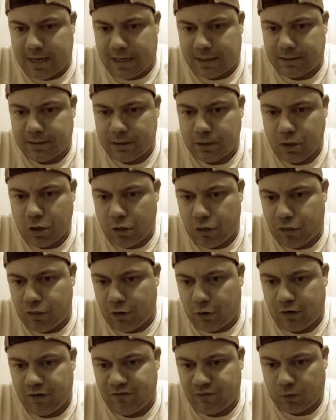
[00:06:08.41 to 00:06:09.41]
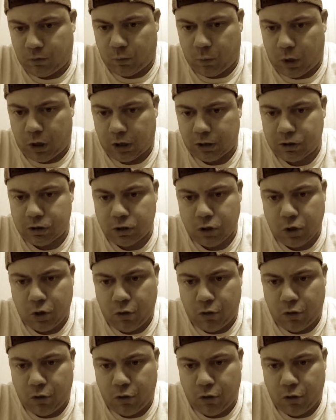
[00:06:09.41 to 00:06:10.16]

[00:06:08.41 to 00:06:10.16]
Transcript: hits, 34 walks,